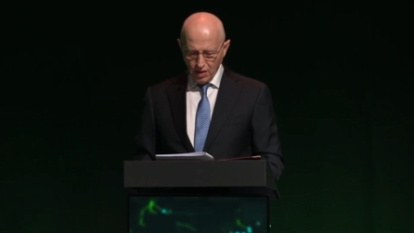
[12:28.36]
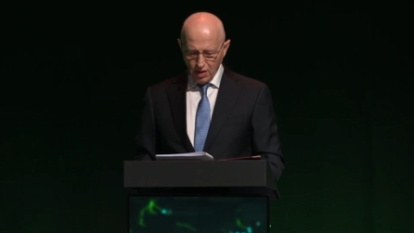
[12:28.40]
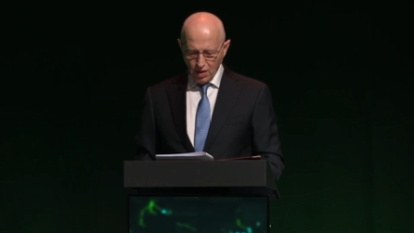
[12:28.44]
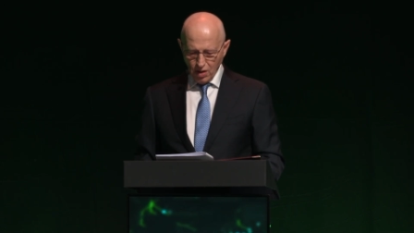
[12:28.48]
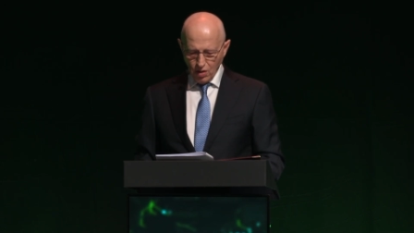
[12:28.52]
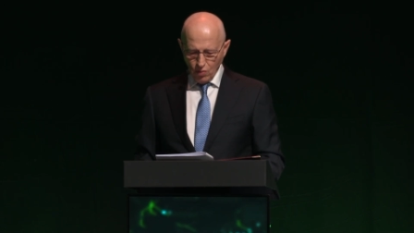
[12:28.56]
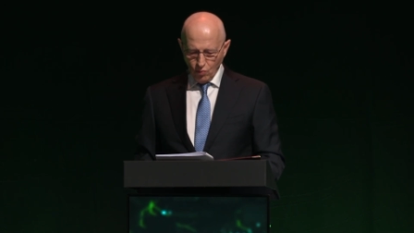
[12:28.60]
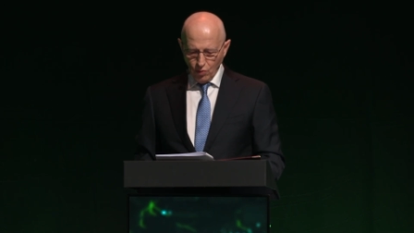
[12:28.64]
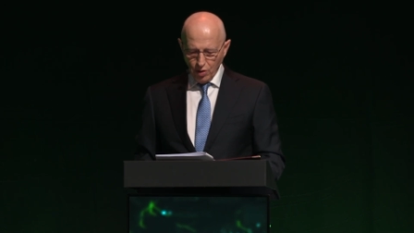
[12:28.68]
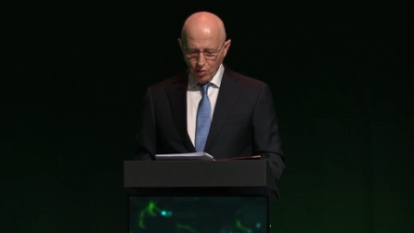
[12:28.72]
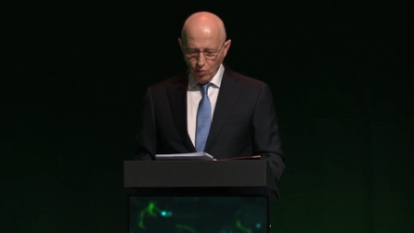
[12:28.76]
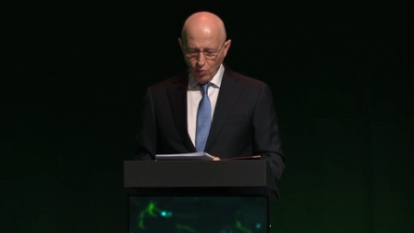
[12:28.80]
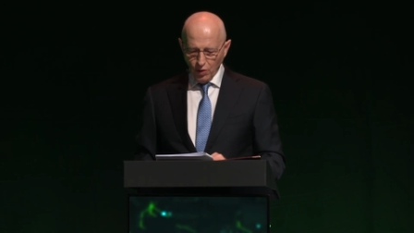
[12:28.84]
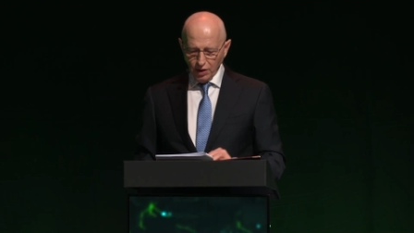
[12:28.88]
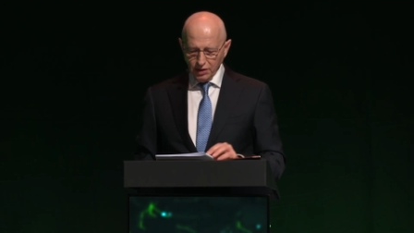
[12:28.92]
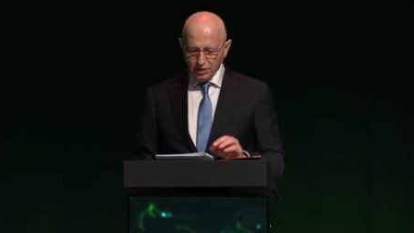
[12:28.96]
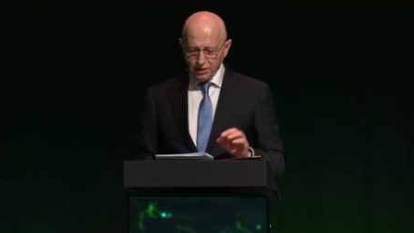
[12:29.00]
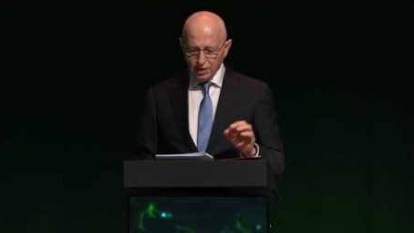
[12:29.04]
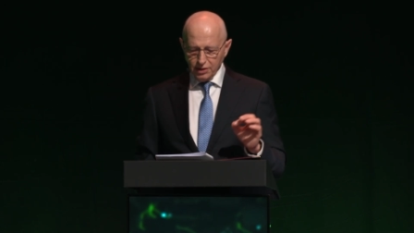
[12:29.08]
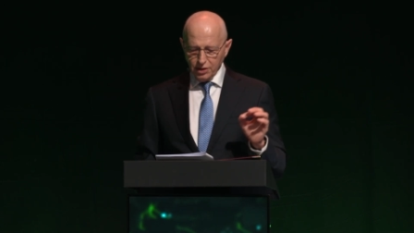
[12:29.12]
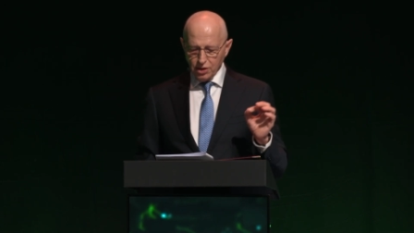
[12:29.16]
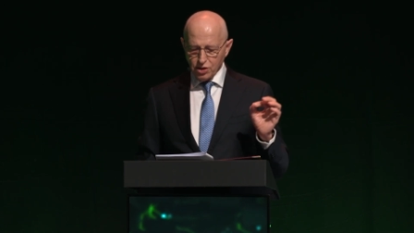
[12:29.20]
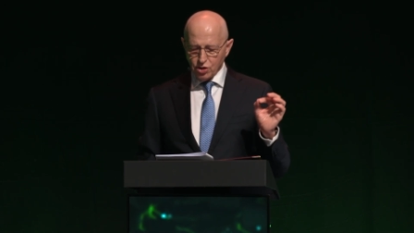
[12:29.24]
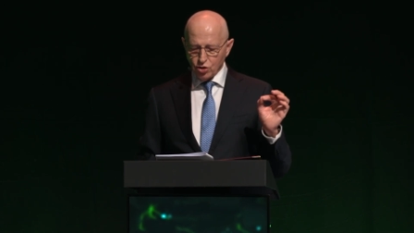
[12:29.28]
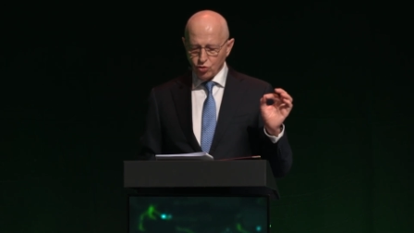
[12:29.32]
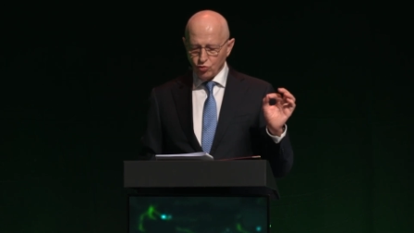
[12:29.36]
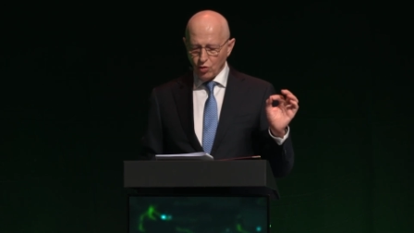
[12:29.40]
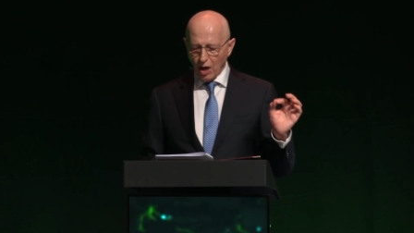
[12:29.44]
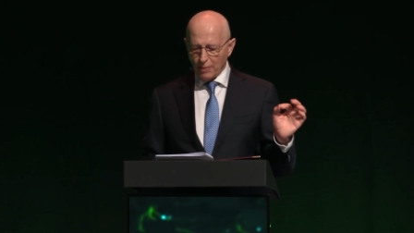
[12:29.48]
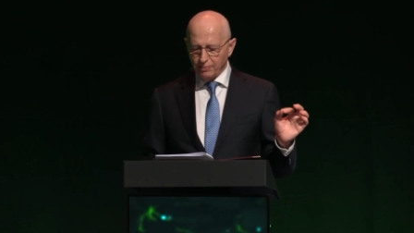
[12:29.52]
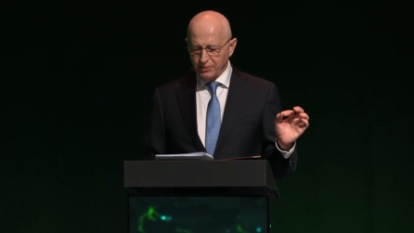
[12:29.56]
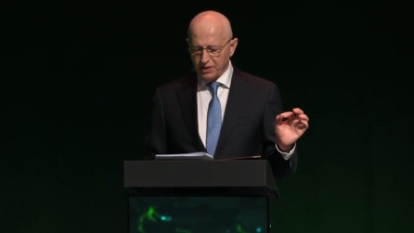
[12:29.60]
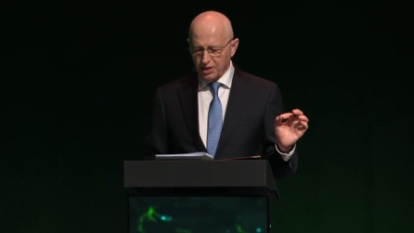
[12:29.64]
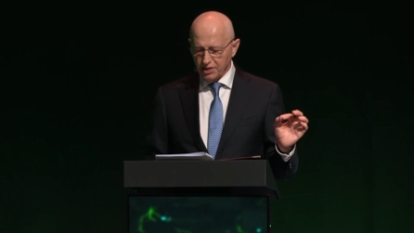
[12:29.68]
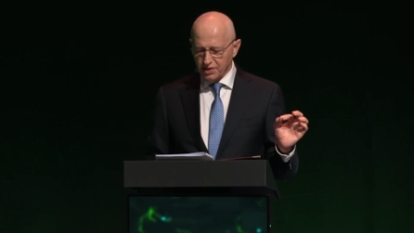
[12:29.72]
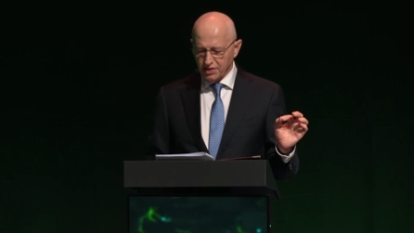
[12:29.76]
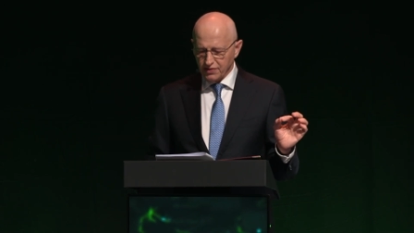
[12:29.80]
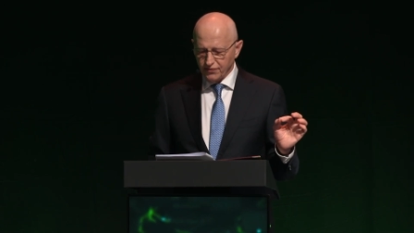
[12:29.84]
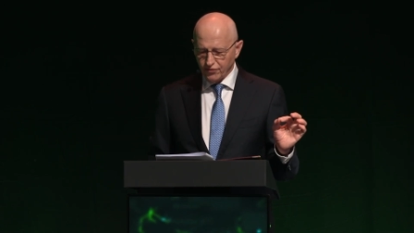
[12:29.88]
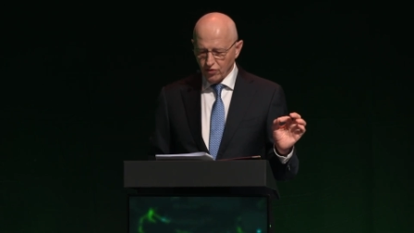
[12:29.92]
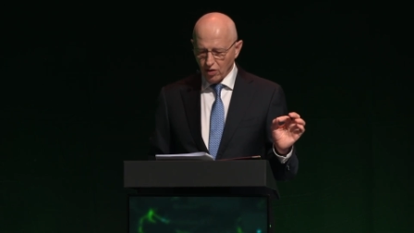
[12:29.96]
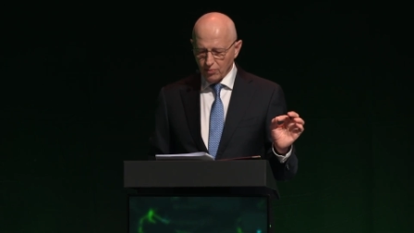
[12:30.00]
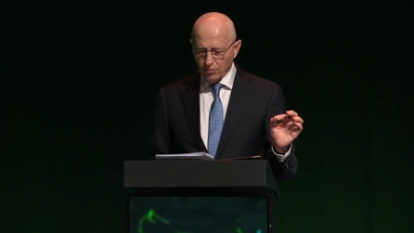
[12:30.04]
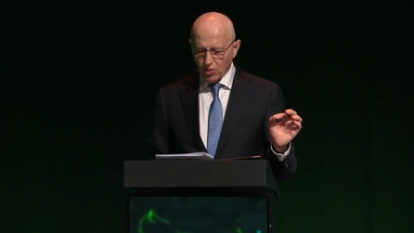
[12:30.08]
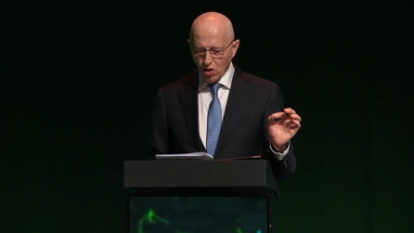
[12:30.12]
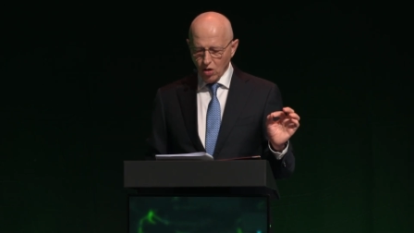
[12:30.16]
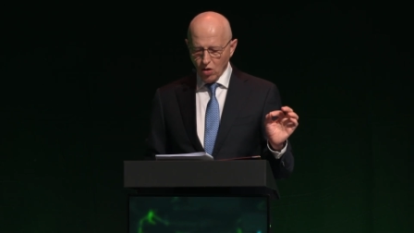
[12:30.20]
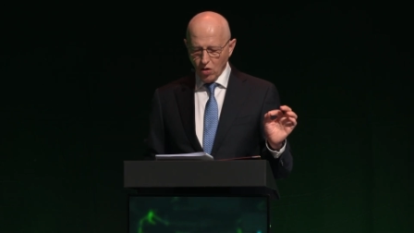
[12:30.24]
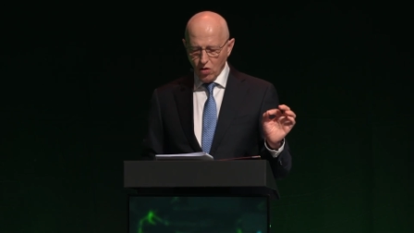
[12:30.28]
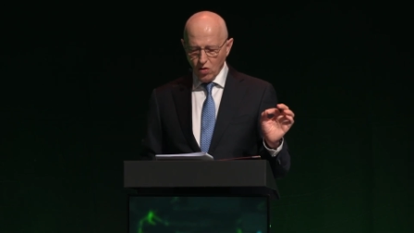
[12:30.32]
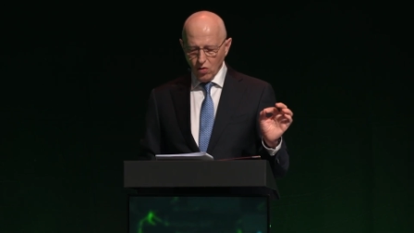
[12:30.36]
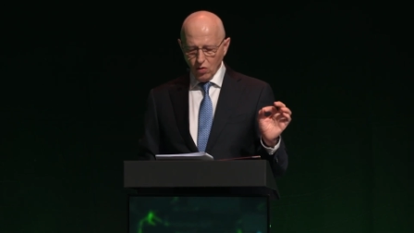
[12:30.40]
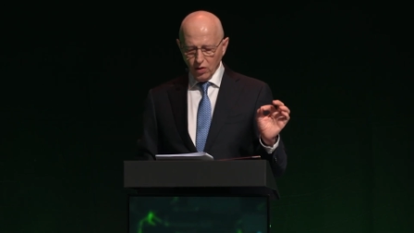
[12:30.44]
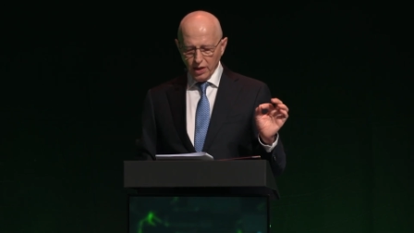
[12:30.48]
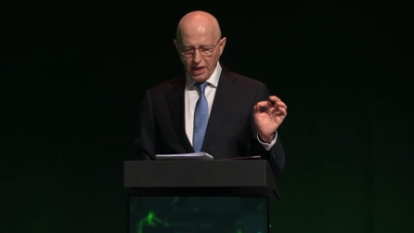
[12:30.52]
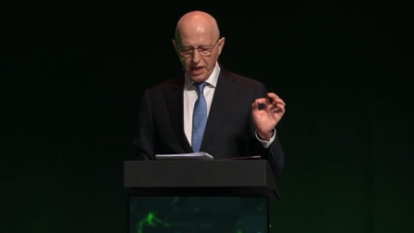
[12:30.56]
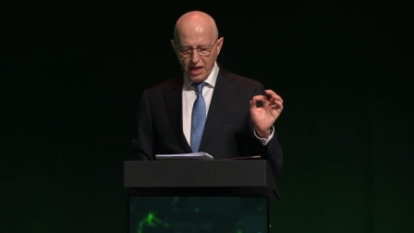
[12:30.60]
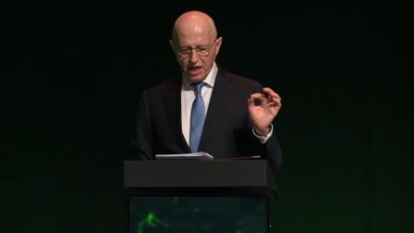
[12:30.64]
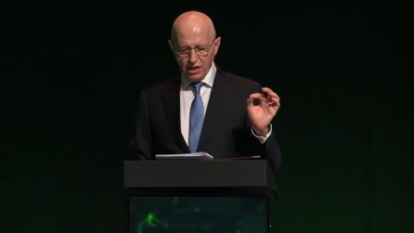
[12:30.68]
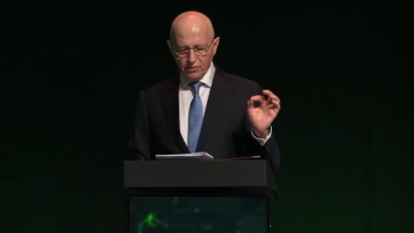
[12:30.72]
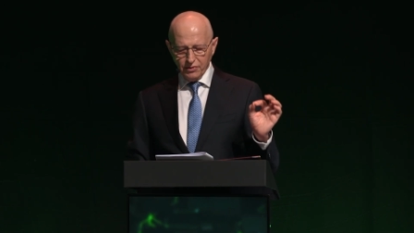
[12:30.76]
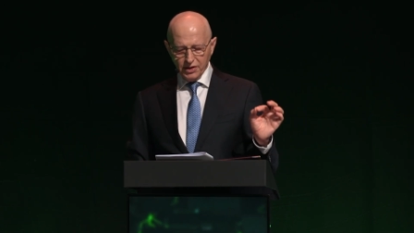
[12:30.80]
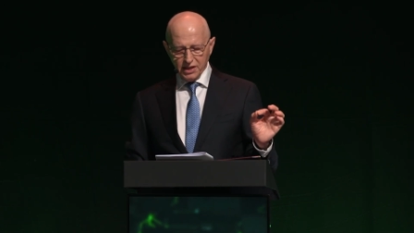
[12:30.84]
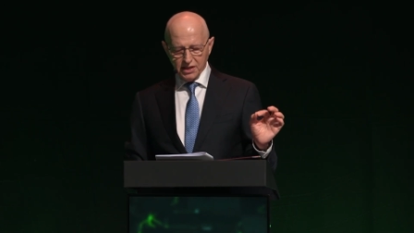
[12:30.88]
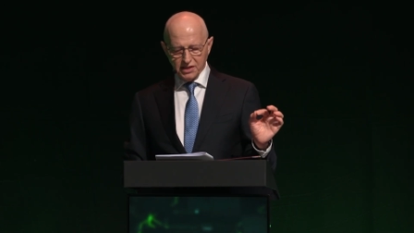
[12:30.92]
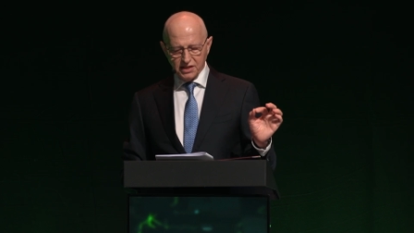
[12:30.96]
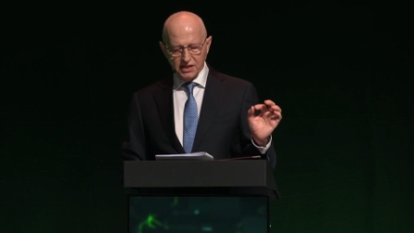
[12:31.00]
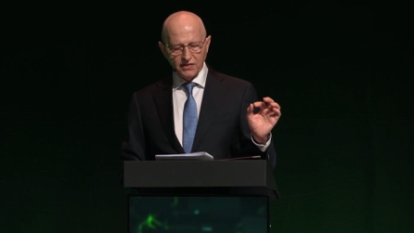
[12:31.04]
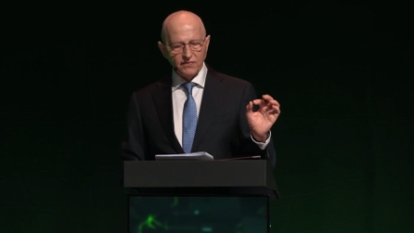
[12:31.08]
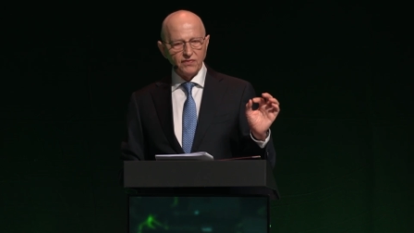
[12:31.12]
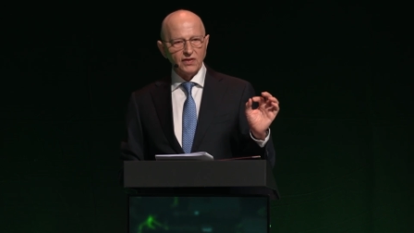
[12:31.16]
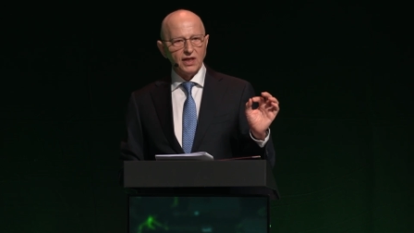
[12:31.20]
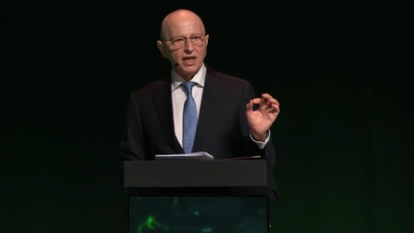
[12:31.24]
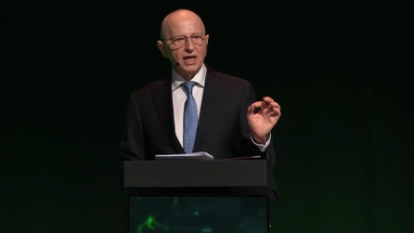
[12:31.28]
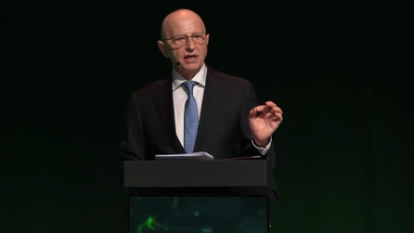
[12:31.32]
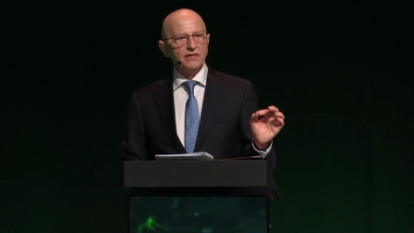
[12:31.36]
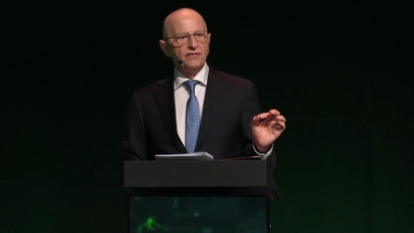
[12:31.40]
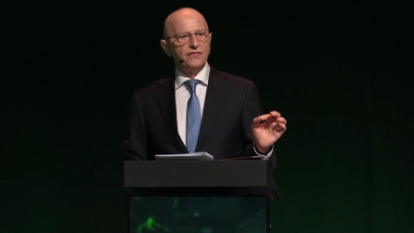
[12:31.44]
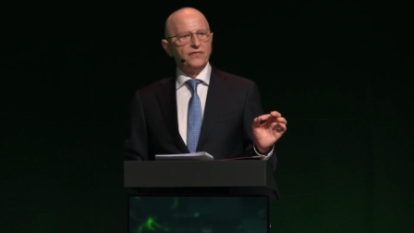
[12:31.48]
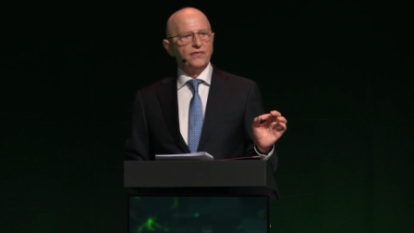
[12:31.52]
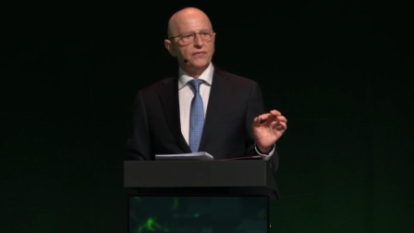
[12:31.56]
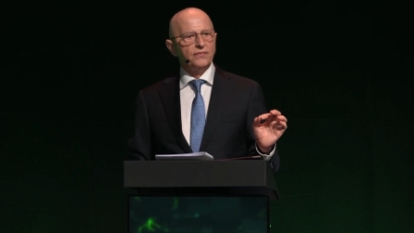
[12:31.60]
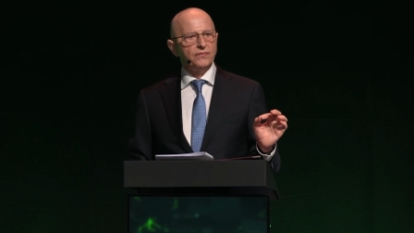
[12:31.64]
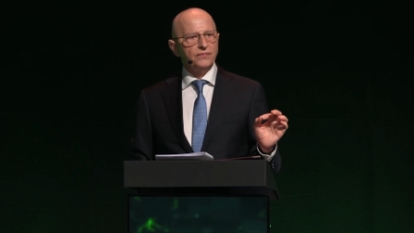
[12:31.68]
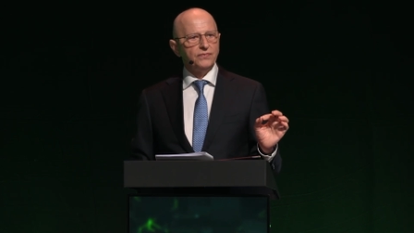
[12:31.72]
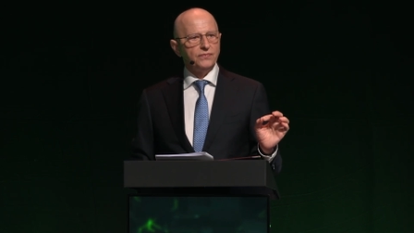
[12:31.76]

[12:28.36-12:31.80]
We want the disruptors from all areas of life,